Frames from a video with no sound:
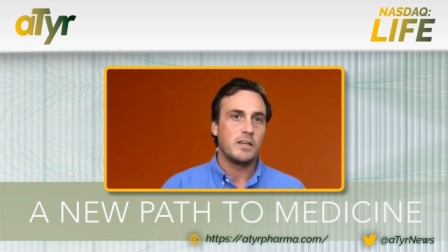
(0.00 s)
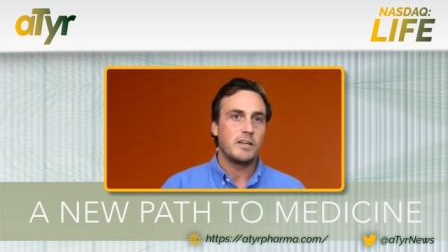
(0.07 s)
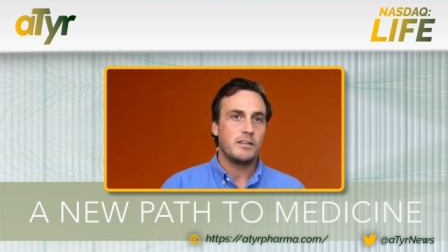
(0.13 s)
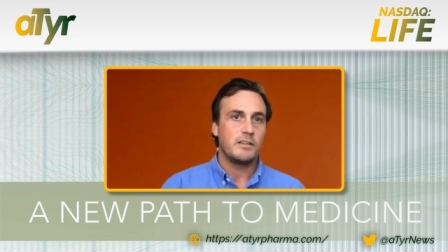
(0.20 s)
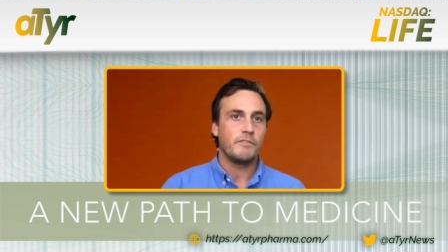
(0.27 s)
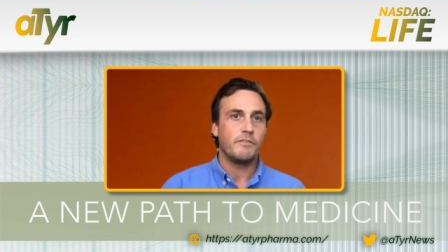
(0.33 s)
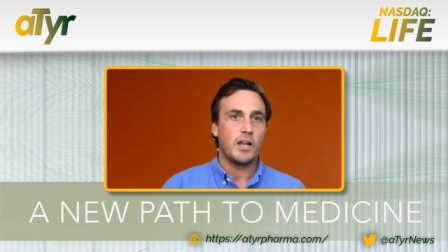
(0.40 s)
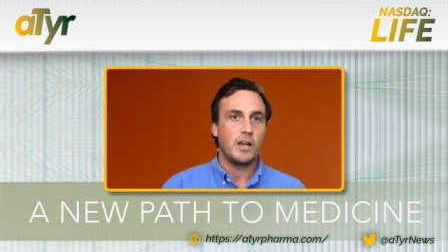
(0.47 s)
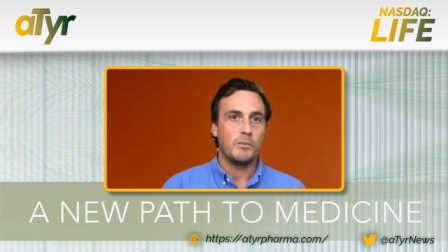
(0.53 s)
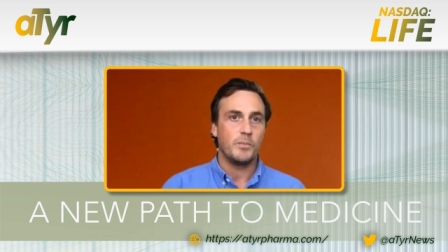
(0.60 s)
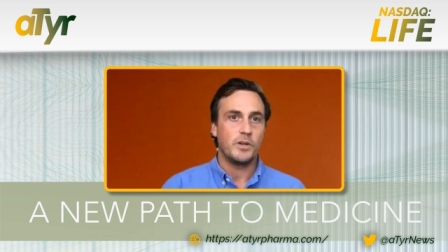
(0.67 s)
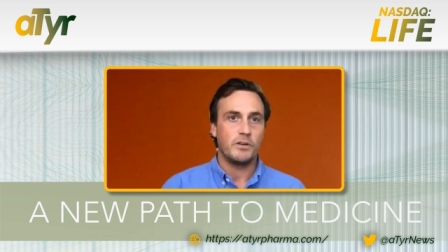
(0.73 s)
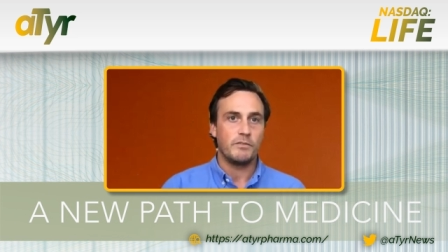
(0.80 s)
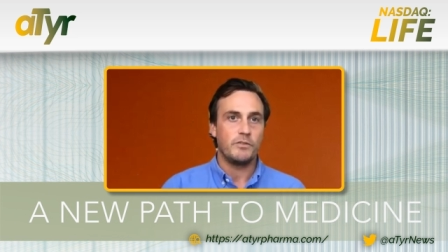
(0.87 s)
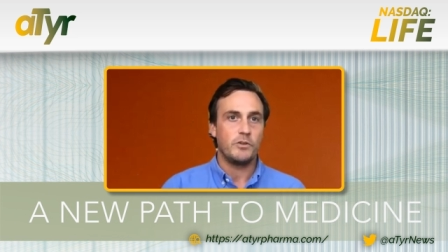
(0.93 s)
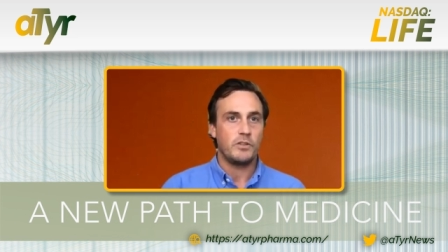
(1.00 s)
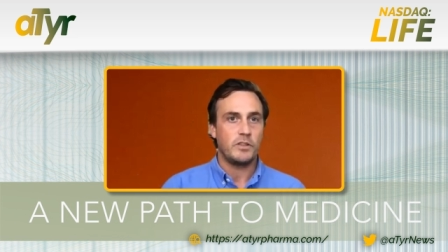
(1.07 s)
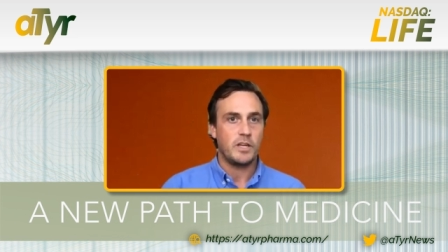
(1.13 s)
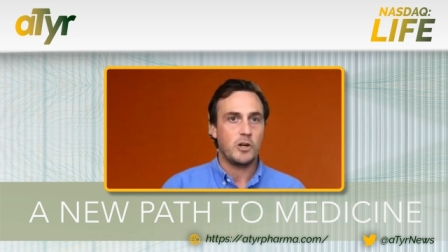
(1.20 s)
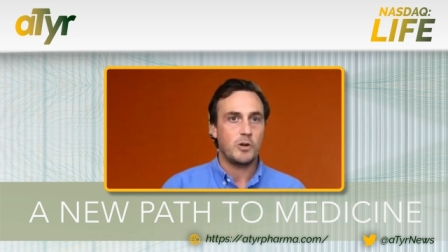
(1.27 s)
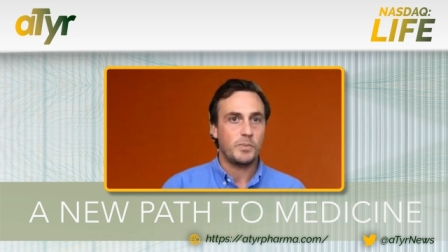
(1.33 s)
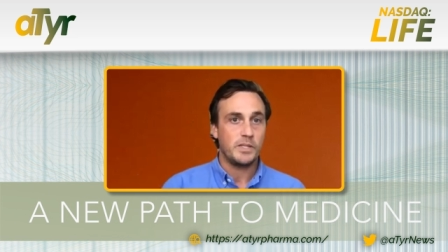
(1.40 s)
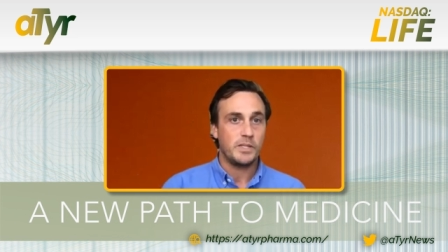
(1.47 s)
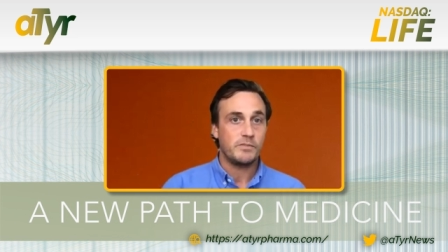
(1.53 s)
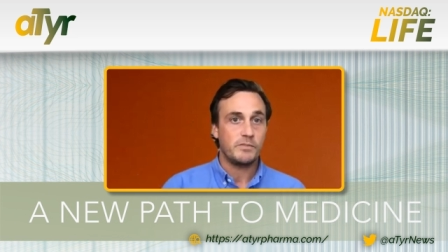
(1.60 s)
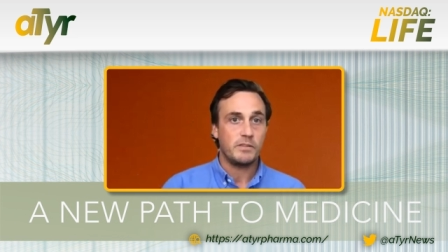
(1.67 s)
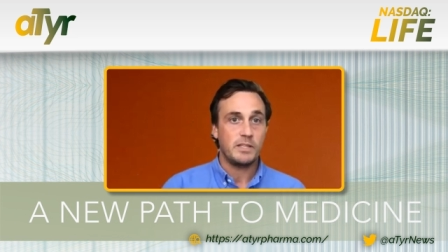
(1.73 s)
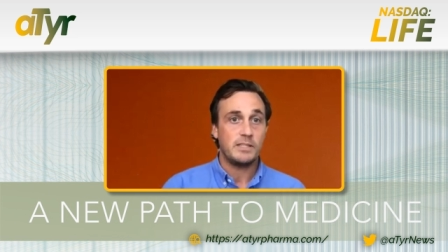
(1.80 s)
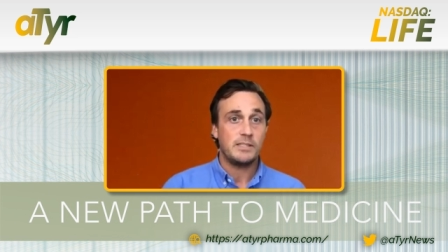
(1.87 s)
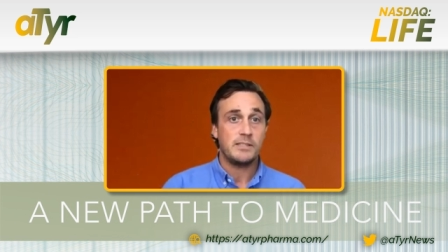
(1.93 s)
development of new therapies for
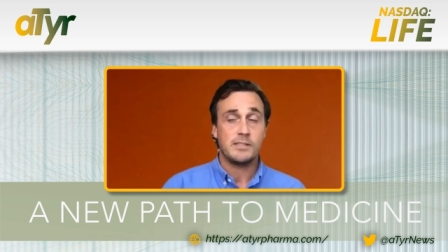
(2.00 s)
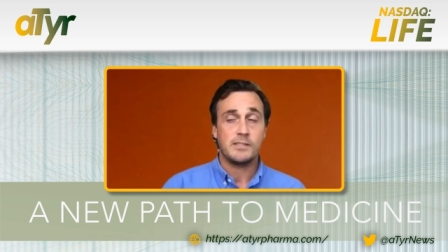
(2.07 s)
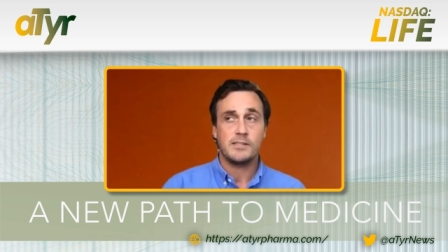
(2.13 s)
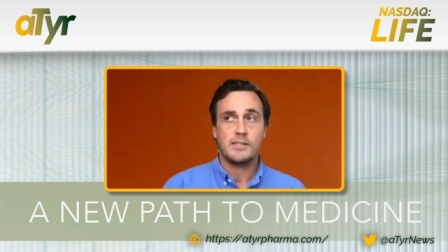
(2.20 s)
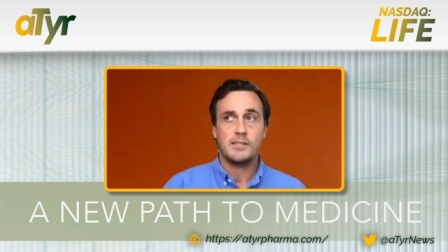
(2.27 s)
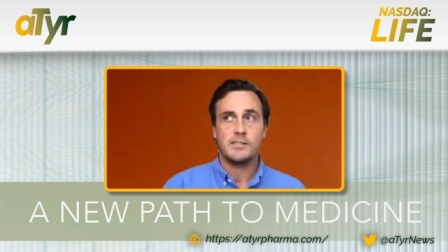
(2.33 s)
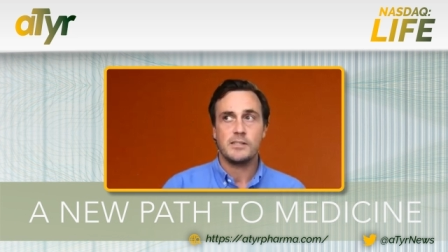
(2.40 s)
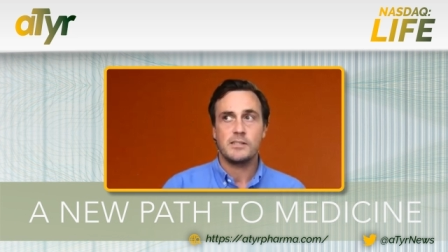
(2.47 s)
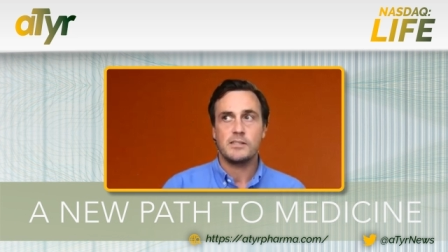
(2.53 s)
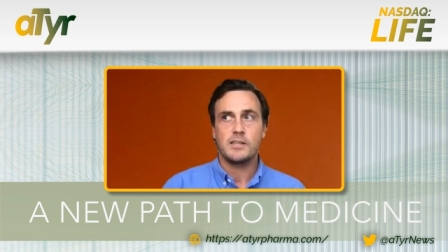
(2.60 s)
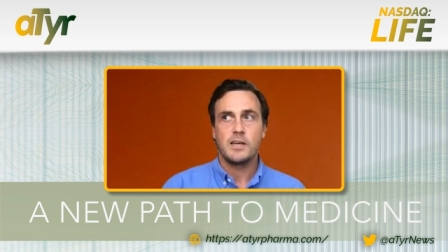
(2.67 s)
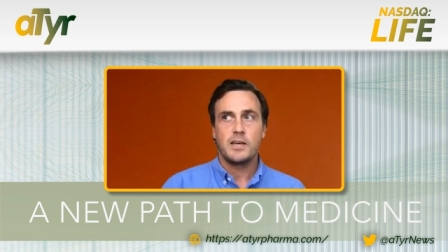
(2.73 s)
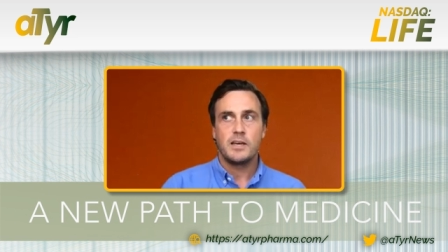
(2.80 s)
these diseases.